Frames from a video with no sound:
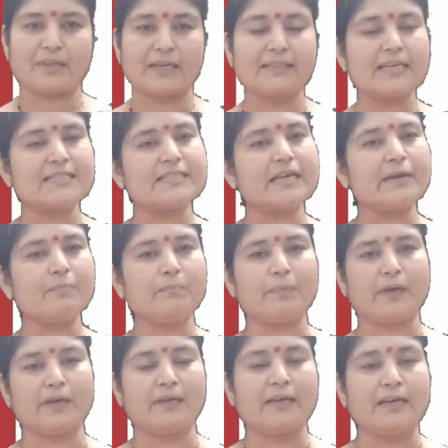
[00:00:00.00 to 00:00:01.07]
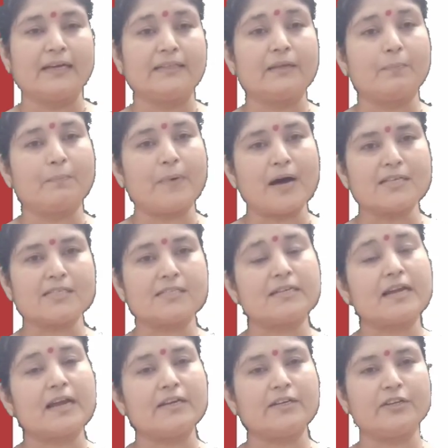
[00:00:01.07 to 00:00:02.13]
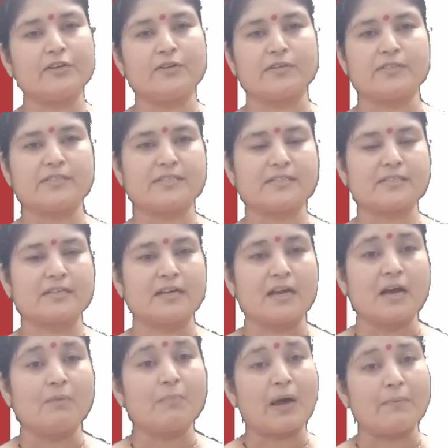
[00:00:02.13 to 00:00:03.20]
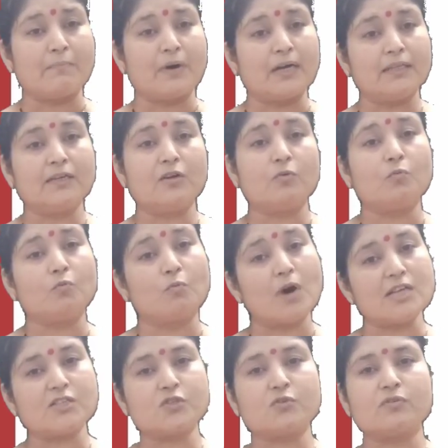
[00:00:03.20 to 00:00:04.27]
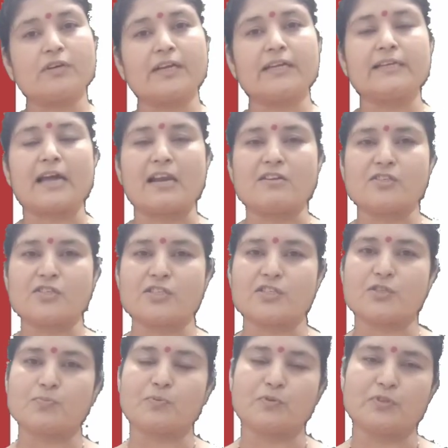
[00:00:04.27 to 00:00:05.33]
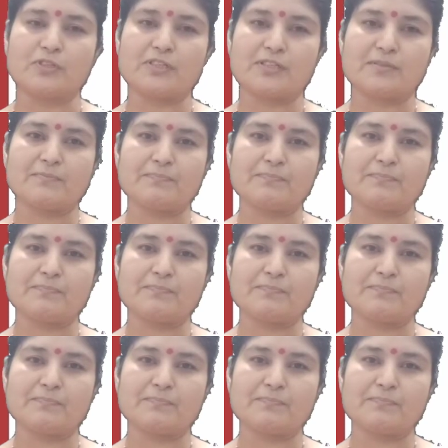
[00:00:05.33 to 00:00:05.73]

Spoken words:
The same way, the past continuous. My mother watched cooking delicious food.